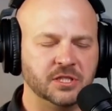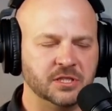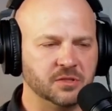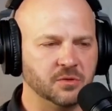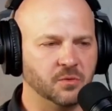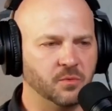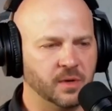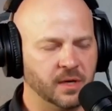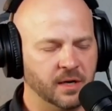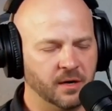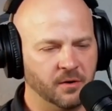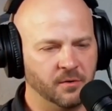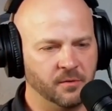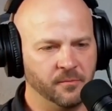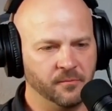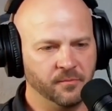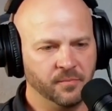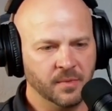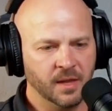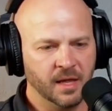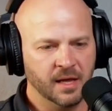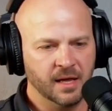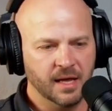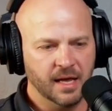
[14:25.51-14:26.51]
She's a widow,
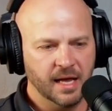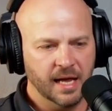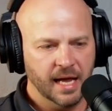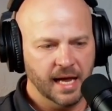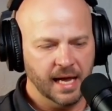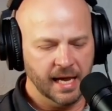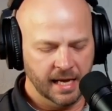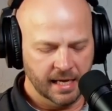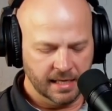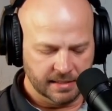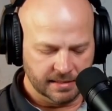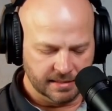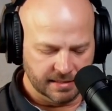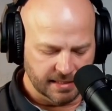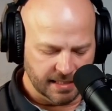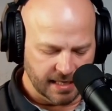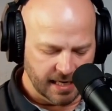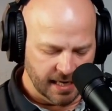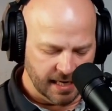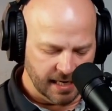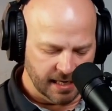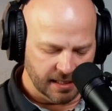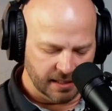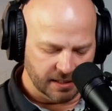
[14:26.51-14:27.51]
and
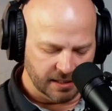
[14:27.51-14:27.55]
